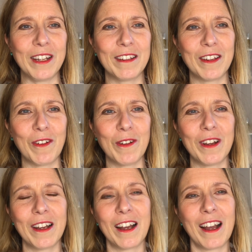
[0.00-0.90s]
So
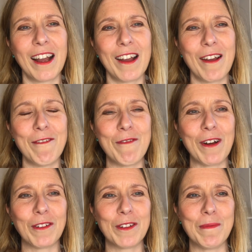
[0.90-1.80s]
it
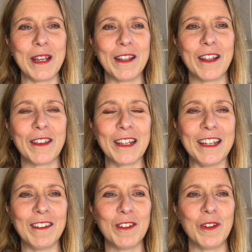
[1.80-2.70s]
felt to me that
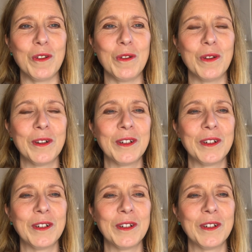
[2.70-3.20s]
these two